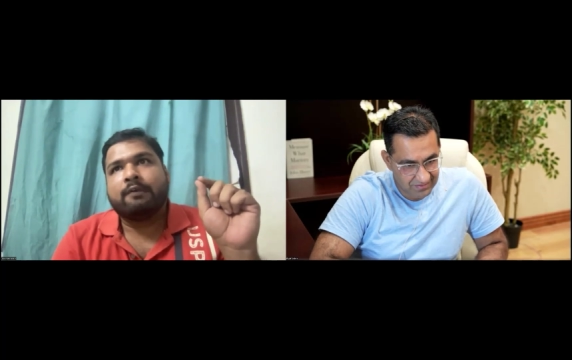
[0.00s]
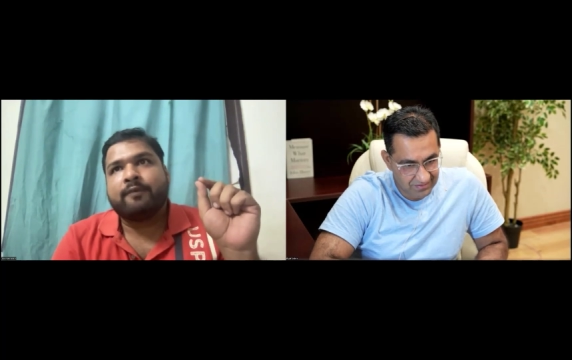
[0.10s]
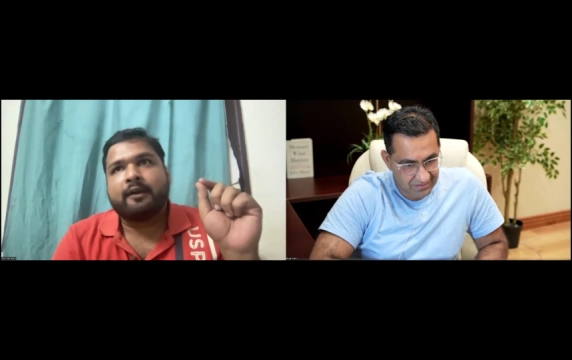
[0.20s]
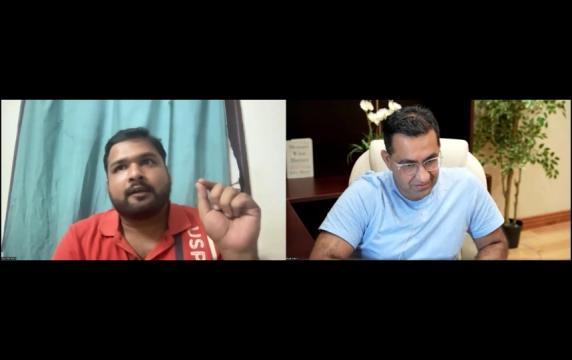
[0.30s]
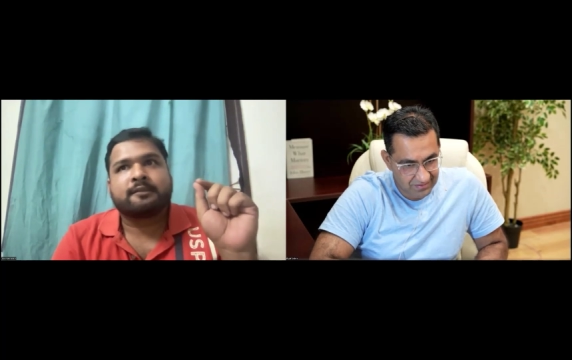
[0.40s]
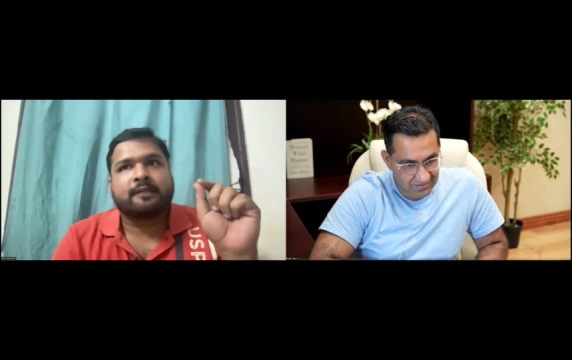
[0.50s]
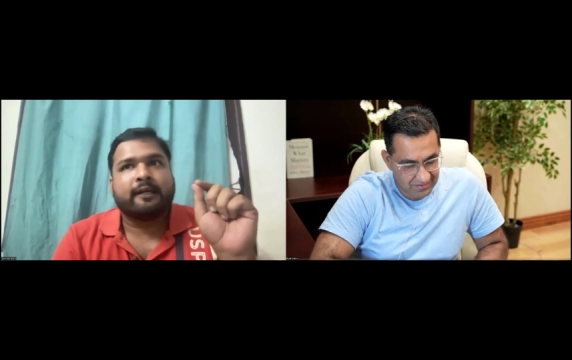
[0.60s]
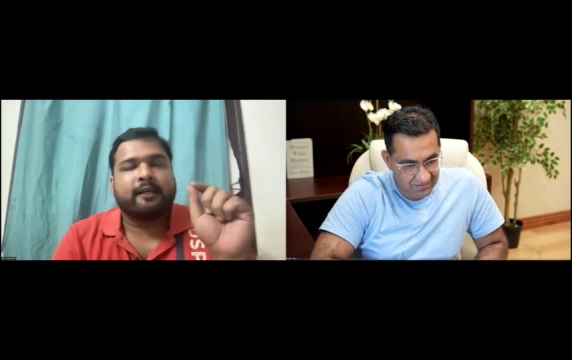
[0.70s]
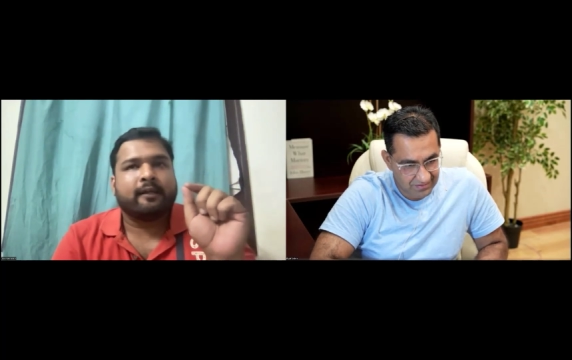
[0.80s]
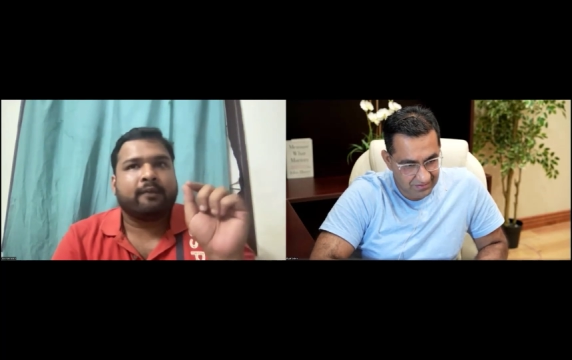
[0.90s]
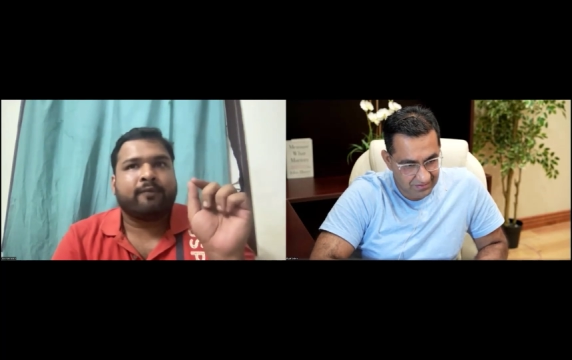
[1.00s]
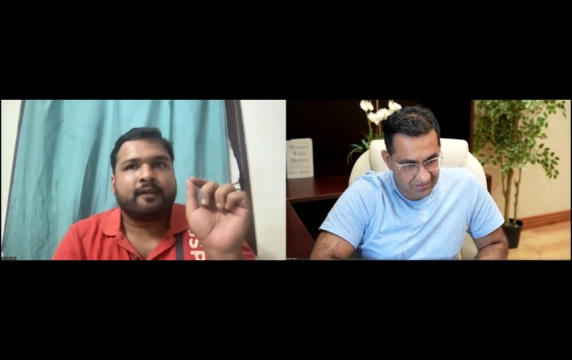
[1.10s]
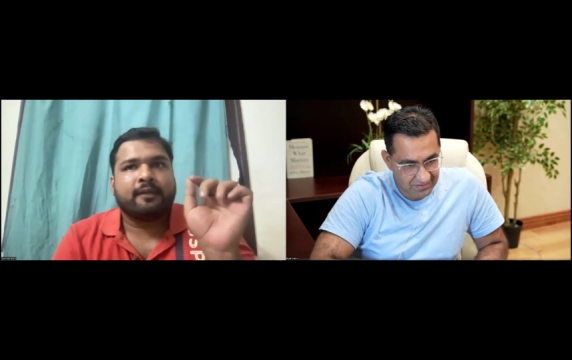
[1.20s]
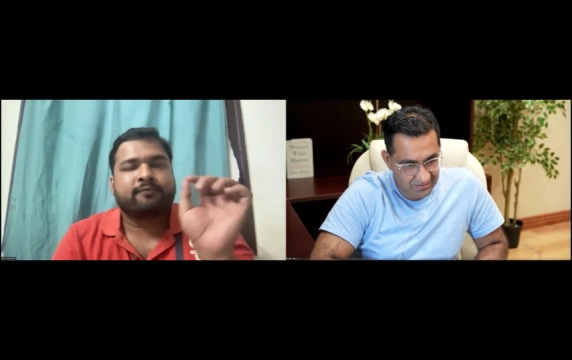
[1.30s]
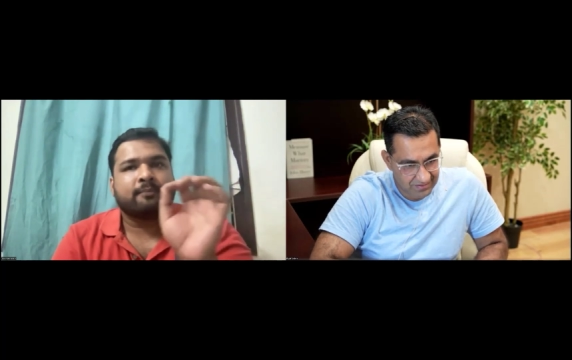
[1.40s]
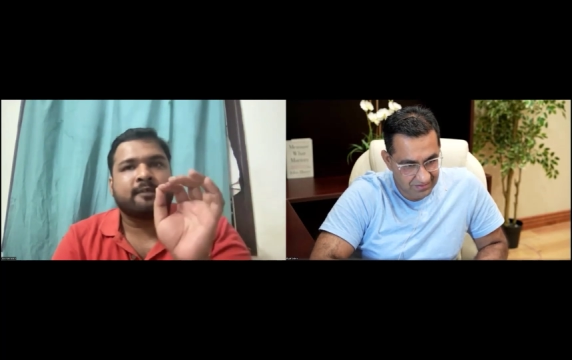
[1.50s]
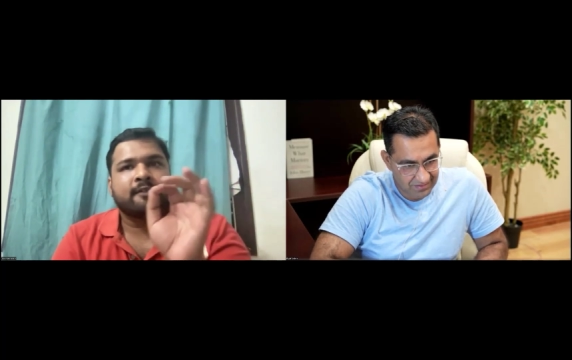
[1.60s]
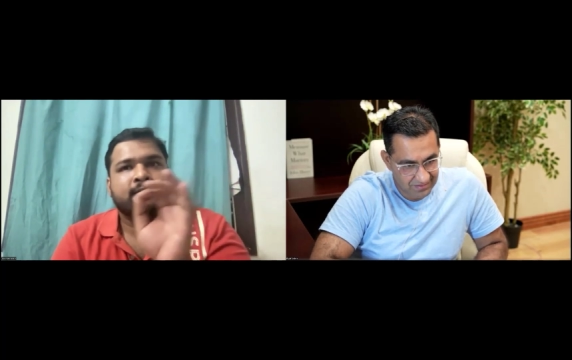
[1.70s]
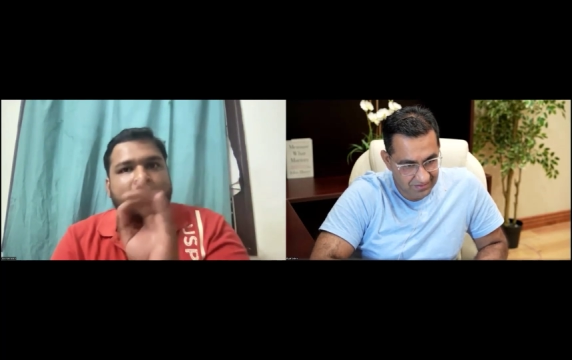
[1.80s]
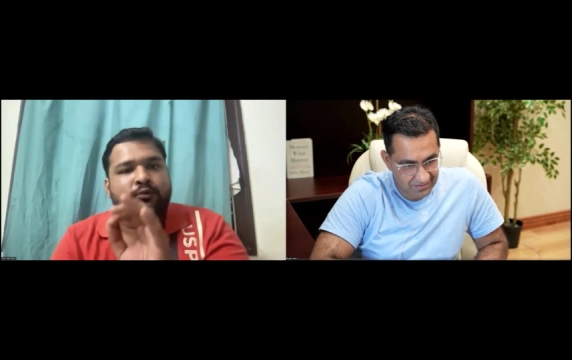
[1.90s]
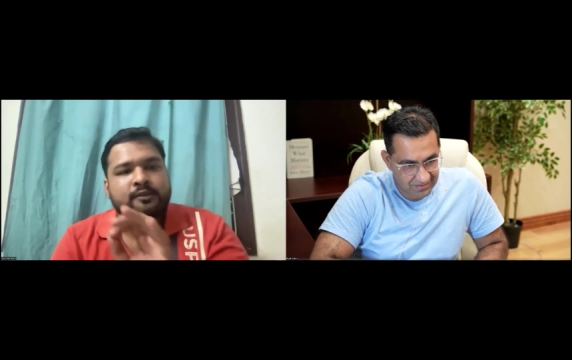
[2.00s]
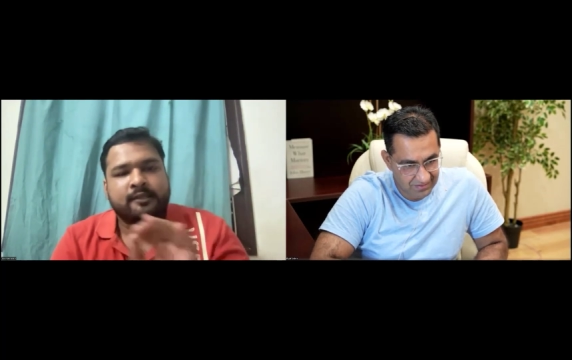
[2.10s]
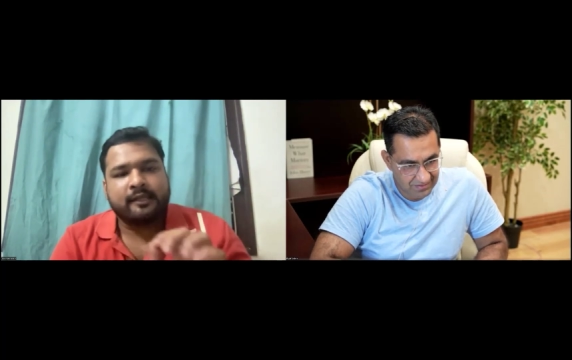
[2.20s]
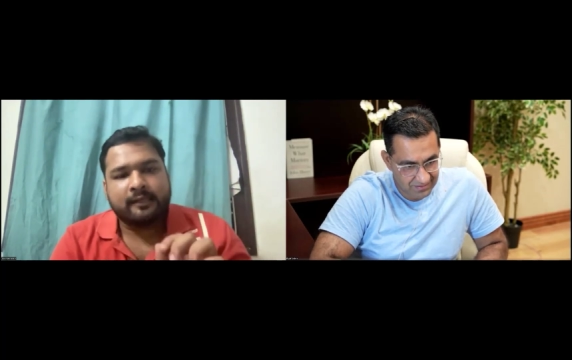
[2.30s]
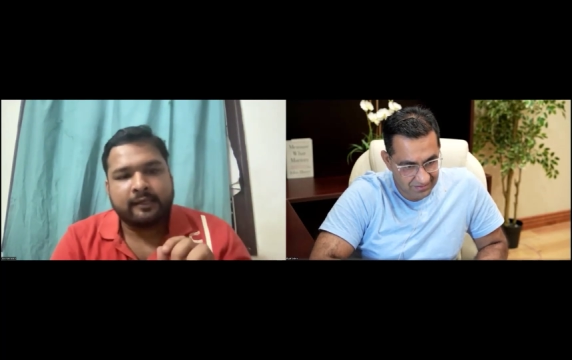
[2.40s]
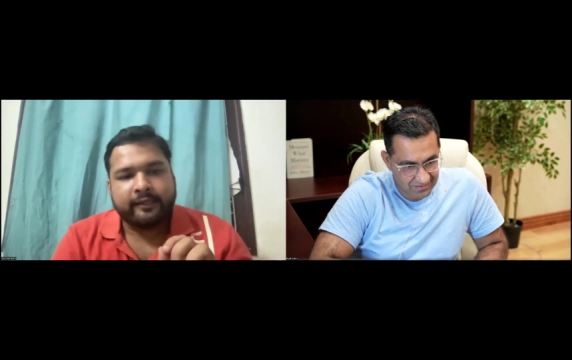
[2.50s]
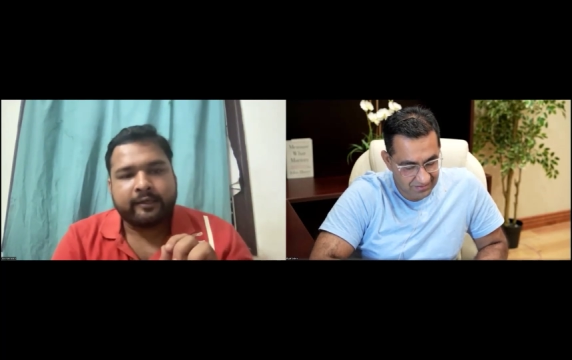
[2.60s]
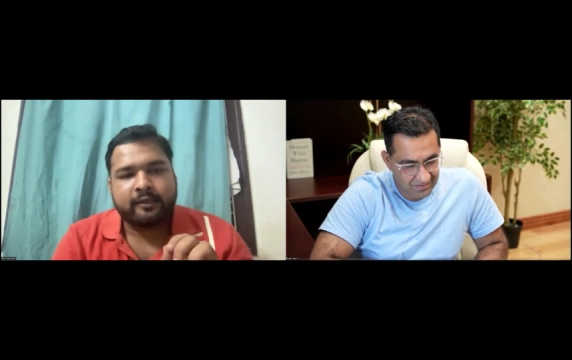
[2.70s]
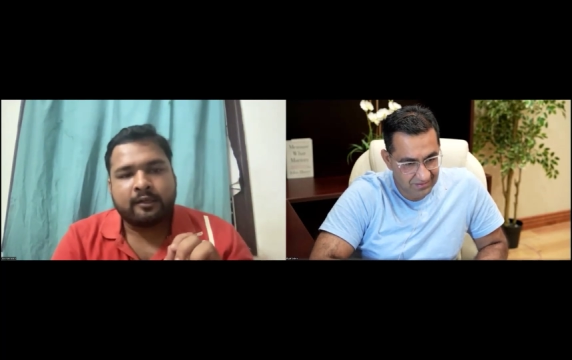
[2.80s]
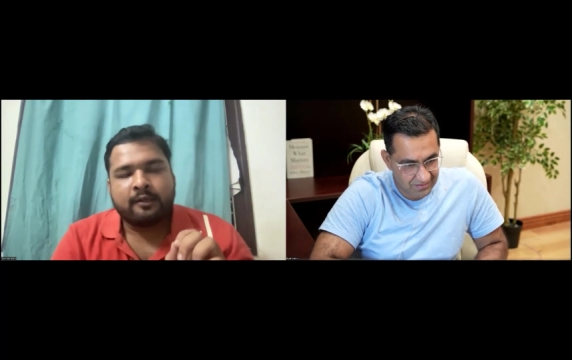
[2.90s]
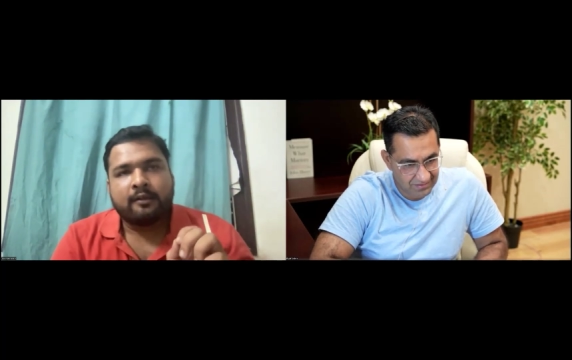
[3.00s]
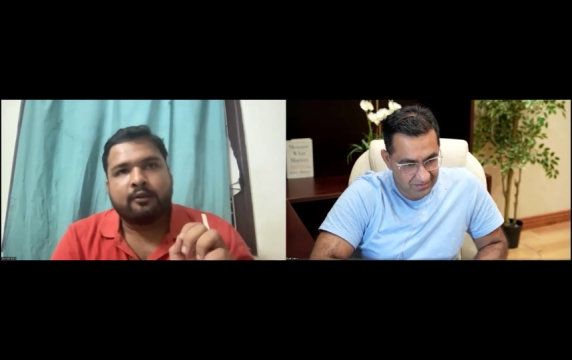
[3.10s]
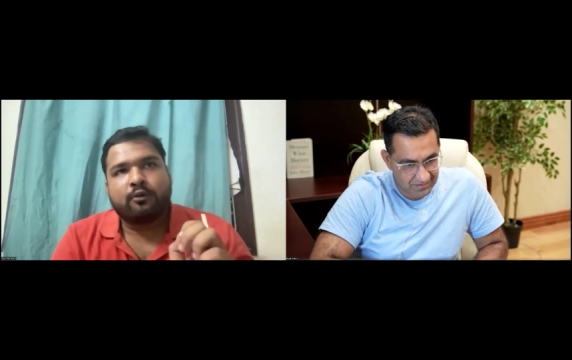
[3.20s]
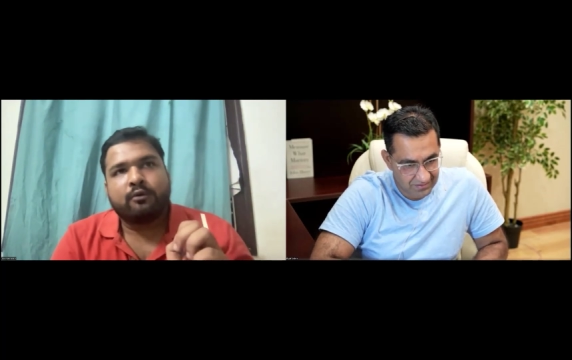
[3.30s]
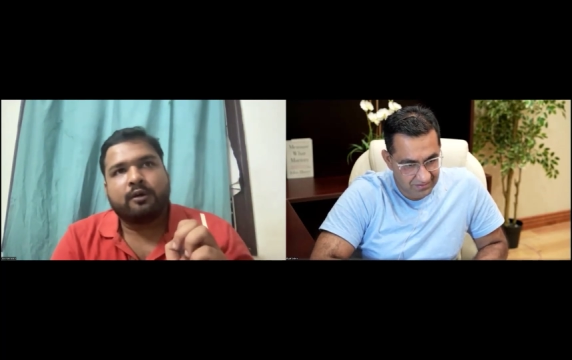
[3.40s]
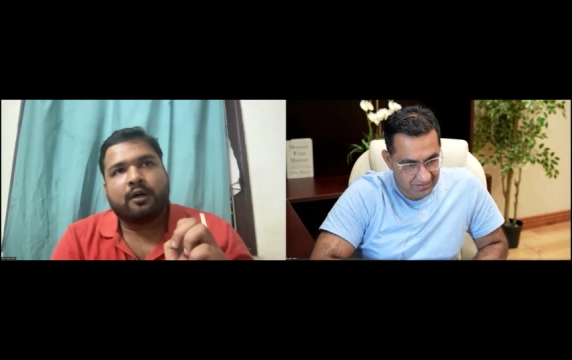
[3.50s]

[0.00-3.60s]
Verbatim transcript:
Speaker 1: if a if a, if something sounds incorrect you know